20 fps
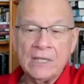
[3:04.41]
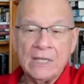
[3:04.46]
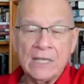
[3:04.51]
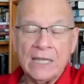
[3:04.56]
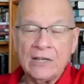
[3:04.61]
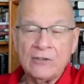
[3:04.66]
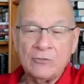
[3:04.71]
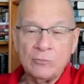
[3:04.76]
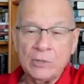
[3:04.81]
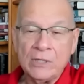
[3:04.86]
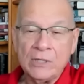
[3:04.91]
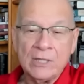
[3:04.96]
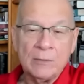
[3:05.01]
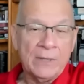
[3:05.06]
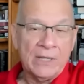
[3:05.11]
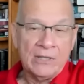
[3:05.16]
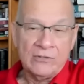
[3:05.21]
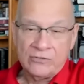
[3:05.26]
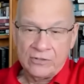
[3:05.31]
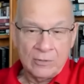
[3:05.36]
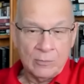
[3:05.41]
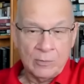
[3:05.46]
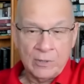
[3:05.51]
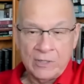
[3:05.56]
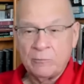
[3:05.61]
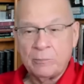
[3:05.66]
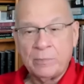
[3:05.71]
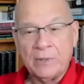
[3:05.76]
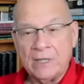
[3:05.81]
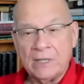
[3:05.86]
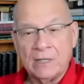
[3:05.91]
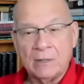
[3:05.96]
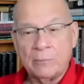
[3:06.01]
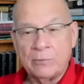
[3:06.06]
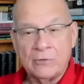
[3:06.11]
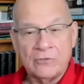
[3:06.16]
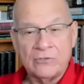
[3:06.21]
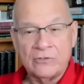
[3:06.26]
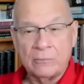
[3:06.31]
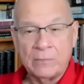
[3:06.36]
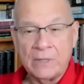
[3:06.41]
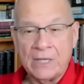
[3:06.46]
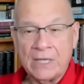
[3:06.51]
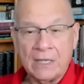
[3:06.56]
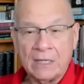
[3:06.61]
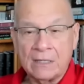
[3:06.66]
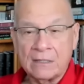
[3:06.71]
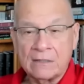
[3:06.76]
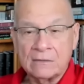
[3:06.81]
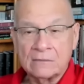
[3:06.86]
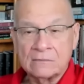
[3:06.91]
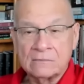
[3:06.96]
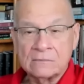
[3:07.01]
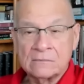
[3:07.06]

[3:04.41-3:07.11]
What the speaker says: And it's really basically a way of paying a person back